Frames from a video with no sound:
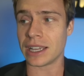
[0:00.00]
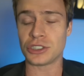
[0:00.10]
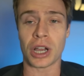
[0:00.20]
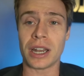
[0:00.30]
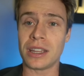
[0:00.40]

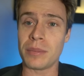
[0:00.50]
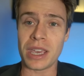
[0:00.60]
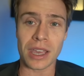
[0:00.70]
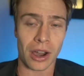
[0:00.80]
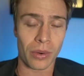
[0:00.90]
Like Jonathan
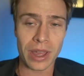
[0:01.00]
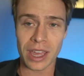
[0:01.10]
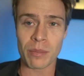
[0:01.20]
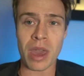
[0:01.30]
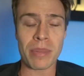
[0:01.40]
Mingo,
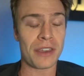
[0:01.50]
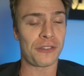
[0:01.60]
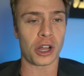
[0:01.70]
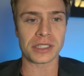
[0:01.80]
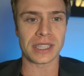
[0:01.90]
maybe he
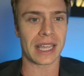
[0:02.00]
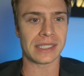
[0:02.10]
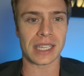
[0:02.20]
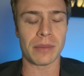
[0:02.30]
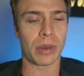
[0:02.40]
falls in
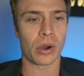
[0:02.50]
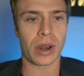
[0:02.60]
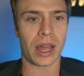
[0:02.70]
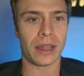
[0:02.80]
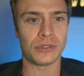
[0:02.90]
that same
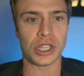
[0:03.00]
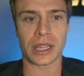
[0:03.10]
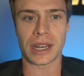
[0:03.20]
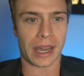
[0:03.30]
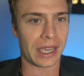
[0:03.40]
boat of
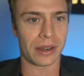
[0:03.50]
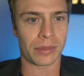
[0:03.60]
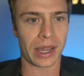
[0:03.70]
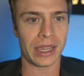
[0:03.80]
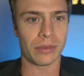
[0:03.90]
Jalin
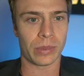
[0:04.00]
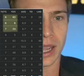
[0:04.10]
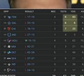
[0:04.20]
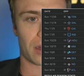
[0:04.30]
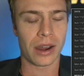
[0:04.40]
Hyatt, right?
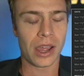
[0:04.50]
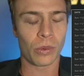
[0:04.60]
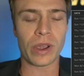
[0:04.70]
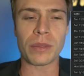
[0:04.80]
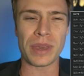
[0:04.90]
Where
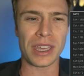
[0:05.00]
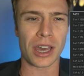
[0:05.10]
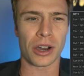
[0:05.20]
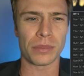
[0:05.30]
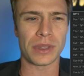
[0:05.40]
with
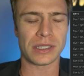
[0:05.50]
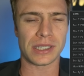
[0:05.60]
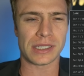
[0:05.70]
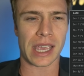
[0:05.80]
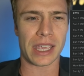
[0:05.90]
Mingo, this
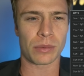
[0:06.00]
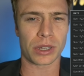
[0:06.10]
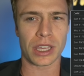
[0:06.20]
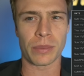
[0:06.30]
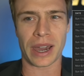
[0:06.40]
is a
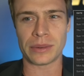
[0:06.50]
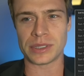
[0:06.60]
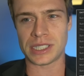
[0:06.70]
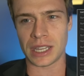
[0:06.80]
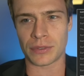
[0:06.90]
rookie wide
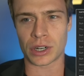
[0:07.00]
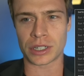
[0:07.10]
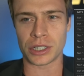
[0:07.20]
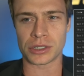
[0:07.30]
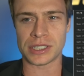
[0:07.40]

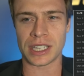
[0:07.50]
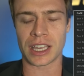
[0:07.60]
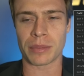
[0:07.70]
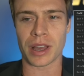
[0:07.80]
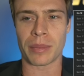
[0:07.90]
receiver. You're
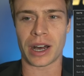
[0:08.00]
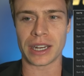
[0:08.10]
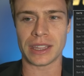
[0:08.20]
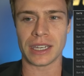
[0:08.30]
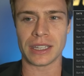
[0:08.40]
seeing him come
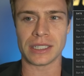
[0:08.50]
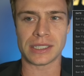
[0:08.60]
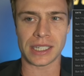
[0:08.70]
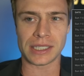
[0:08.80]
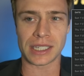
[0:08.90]
on at the end of the
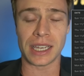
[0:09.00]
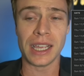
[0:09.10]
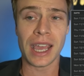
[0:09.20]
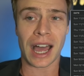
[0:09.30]
season.